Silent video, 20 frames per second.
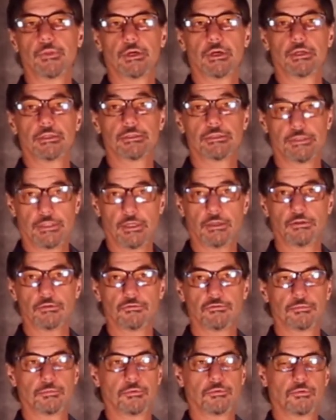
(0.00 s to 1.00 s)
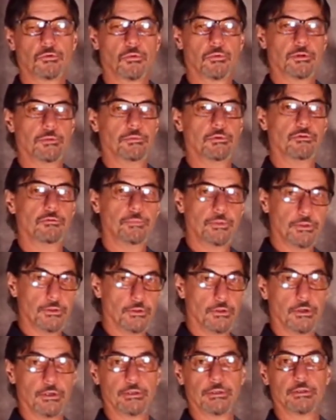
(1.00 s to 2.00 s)
a self before we move
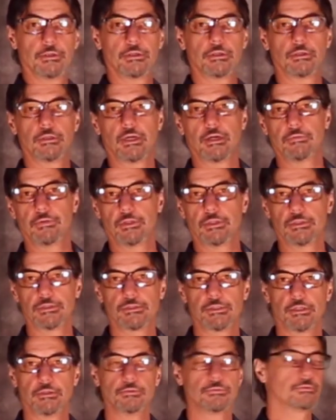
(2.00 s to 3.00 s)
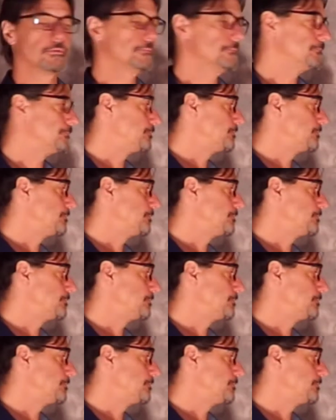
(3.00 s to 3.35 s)
beyond having a self,